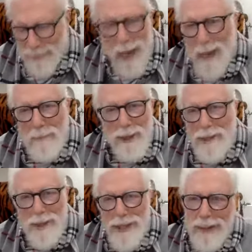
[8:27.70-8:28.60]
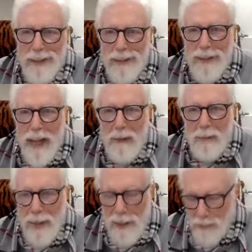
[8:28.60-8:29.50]
I'm a chicken
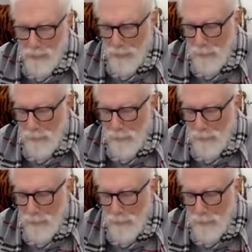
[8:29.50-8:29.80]
Kabbalist.